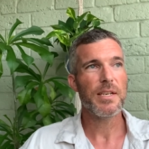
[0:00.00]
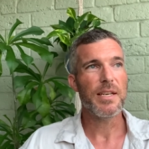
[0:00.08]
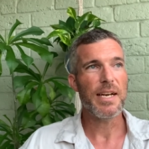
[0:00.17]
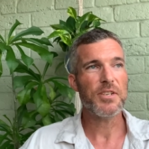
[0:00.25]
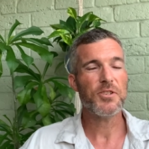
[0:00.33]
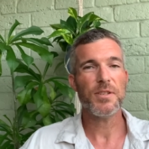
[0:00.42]

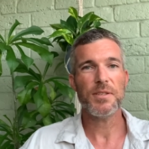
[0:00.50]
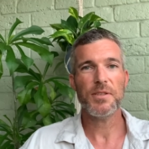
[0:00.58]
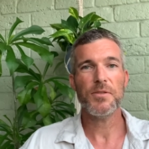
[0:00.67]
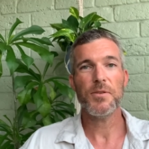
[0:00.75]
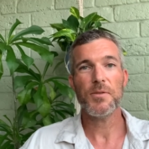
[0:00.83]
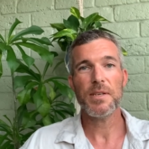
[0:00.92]
that's just
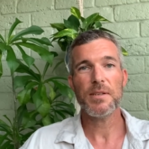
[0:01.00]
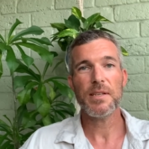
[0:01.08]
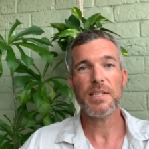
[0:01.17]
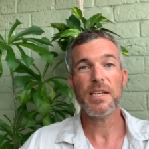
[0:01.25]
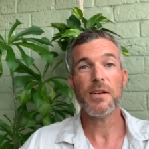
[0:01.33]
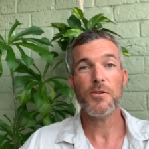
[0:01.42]

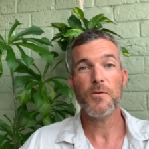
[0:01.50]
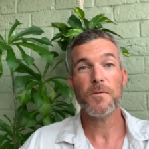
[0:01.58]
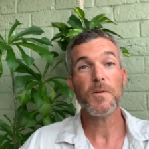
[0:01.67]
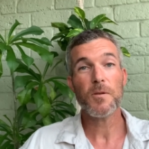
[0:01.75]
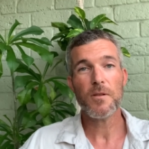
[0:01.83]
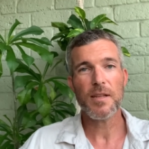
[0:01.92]
that's how you
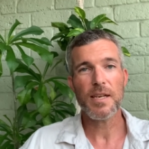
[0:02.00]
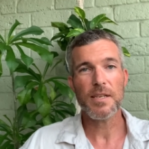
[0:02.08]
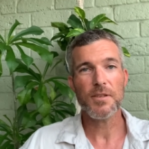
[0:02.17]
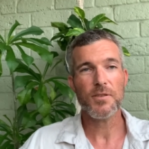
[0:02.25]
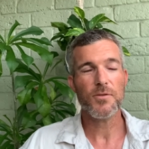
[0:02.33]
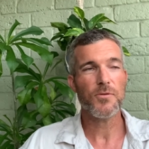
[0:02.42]

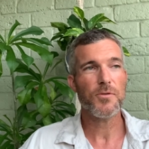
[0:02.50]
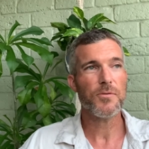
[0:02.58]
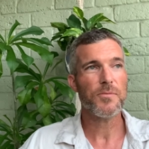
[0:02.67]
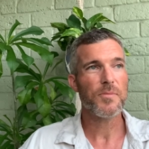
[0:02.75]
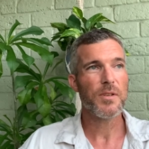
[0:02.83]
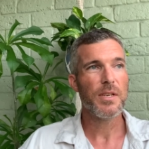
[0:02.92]
fertilize soil.
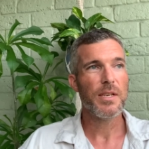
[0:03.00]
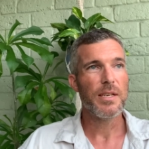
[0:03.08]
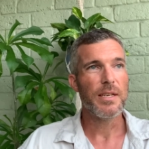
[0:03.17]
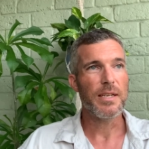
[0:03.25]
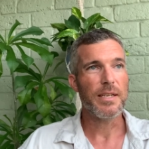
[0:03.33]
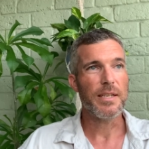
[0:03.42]

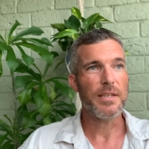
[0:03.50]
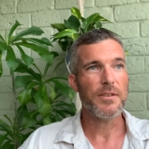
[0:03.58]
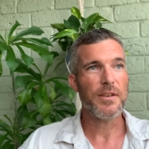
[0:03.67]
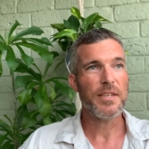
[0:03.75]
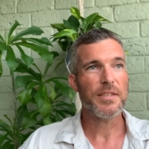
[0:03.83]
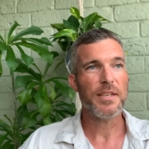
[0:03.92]

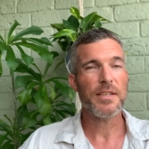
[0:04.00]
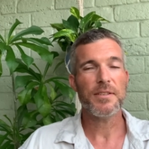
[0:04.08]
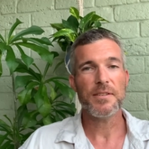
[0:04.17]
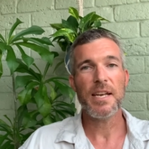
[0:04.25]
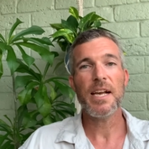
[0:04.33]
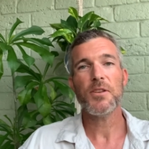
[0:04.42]

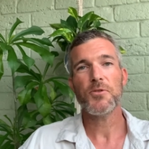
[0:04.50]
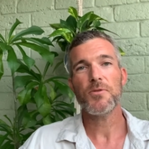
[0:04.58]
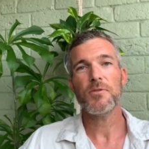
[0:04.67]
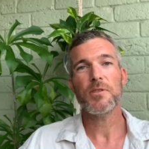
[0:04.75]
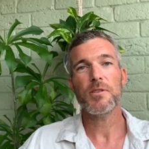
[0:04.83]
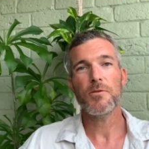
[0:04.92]
It
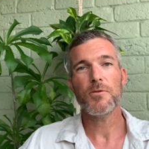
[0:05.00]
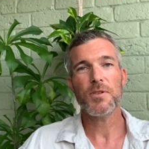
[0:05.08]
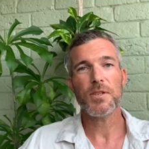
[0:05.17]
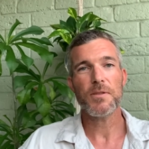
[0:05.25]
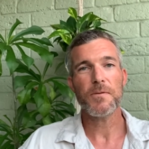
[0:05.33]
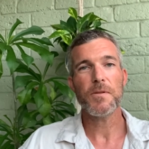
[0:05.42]
naturally
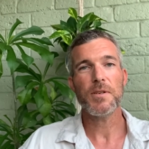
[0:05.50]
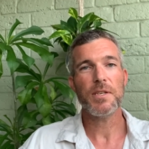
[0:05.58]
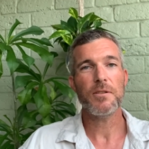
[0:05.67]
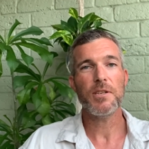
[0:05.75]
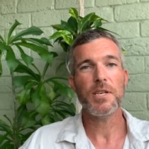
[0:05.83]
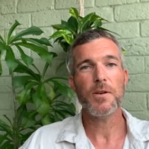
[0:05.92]
loses
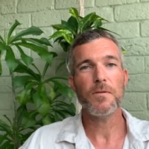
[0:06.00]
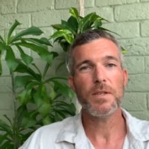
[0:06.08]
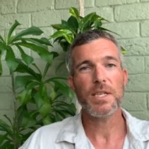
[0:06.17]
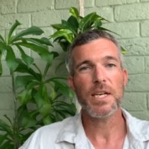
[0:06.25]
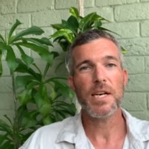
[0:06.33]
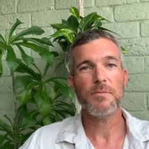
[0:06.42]
fertility over
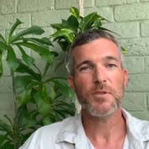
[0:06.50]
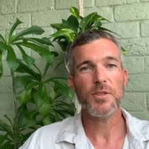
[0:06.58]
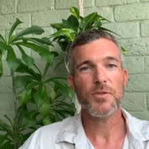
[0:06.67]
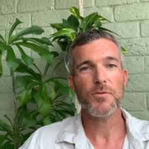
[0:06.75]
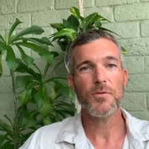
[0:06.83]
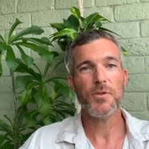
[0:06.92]
time
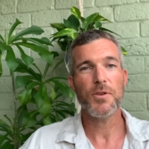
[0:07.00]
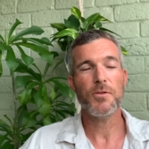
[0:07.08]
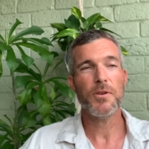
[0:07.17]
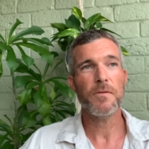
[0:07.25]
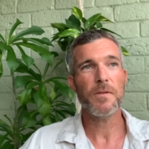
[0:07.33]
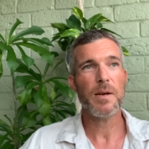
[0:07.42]
just through
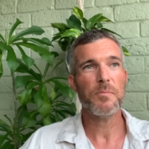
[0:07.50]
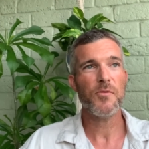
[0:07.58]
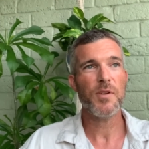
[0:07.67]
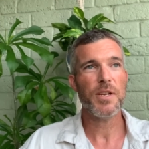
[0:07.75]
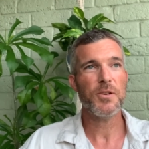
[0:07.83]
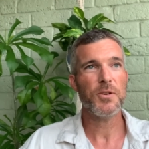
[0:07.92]

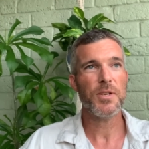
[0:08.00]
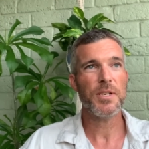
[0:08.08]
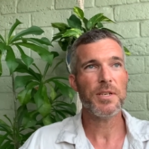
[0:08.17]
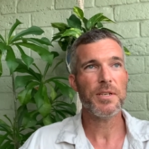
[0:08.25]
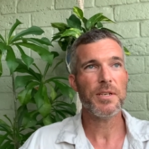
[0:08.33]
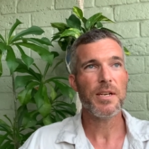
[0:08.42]
evaporation,
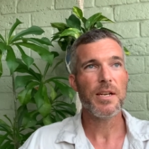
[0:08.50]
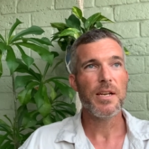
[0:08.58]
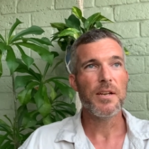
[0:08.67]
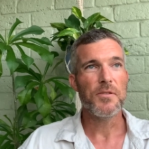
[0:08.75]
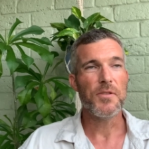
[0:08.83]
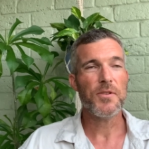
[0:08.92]
and
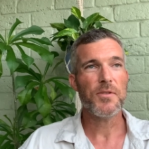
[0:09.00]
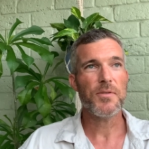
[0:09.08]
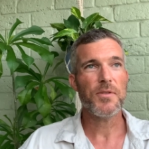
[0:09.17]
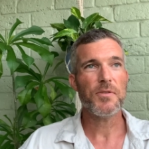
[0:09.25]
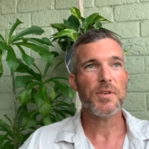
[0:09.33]
there